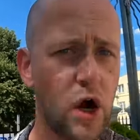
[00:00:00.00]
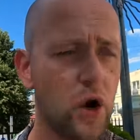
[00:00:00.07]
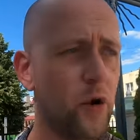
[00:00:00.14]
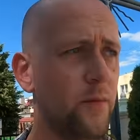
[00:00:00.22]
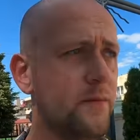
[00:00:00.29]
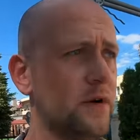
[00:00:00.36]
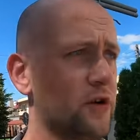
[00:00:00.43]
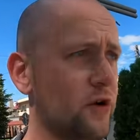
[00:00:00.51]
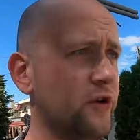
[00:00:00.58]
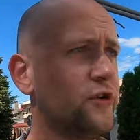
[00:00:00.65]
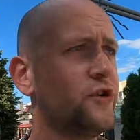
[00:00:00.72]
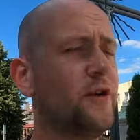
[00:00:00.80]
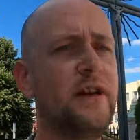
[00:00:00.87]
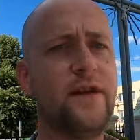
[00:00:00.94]
home
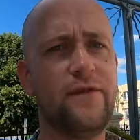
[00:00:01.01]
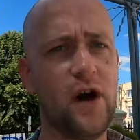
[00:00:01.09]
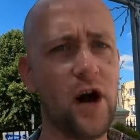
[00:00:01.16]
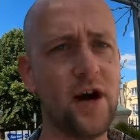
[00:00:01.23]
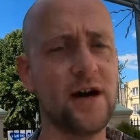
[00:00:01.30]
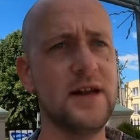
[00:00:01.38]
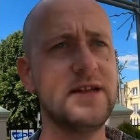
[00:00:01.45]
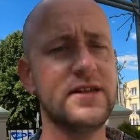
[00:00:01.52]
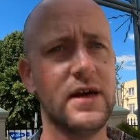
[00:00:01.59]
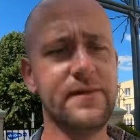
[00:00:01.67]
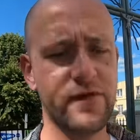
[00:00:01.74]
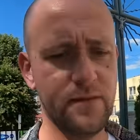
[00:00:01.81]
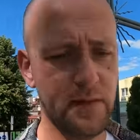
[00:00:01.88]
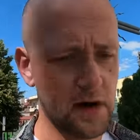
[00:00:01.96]
country of Ireland.
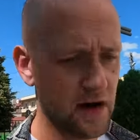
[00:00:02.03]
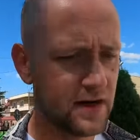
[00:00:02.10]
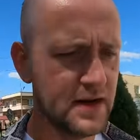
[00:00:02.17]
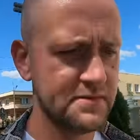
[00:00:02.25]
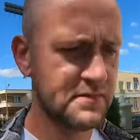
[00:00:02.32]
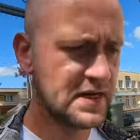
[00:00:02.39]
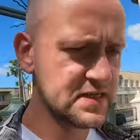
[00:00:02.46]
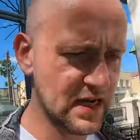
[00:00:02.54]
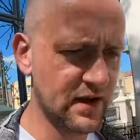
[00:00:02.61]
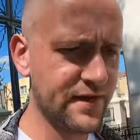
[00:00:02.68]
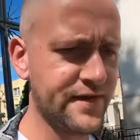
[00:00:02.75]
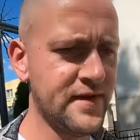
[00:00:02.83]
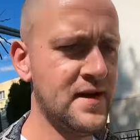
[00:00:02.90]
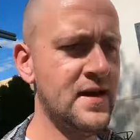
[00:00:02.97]
I'm from Ireland
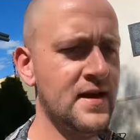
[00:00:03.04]
myself.